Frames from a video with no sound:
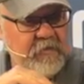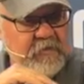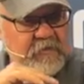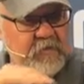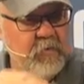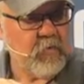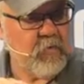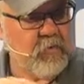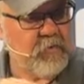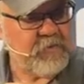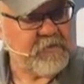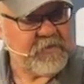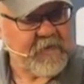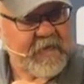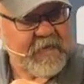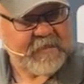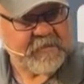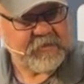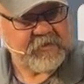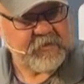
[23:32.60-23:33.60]
the tool
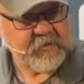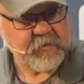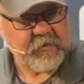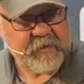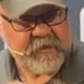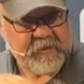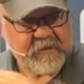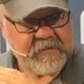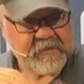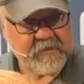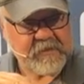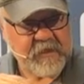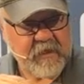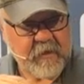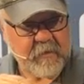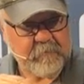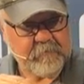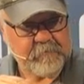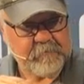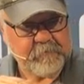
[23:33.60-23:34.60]
side too is
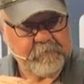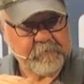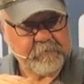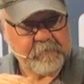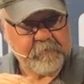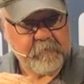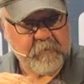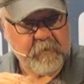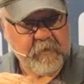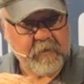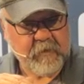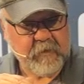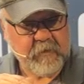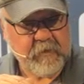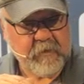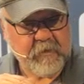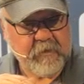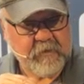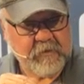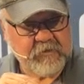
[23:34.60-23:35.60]

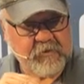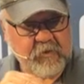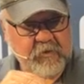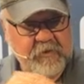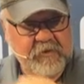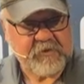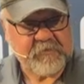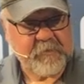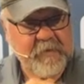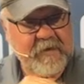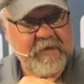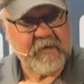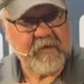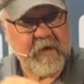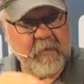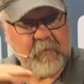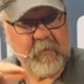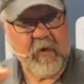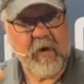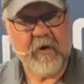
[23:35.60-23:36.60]
so you spend a
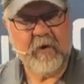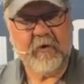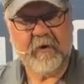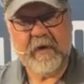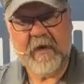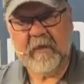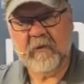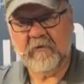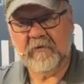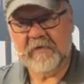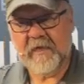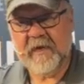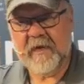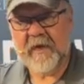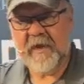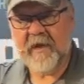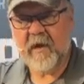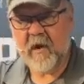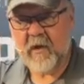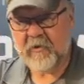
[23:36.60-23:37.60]
couple $100
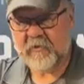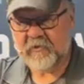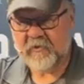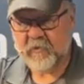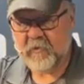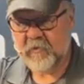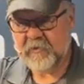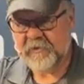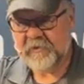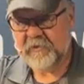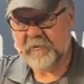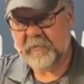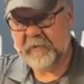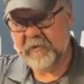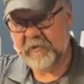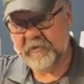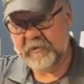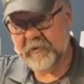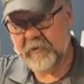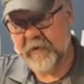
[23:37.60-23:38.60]
on AR tools to
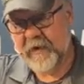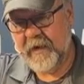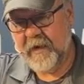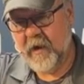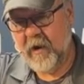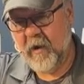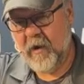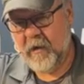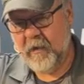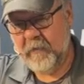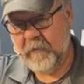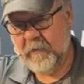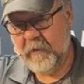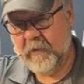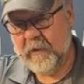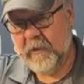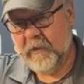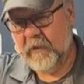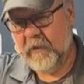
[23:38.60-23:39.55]
build your AR.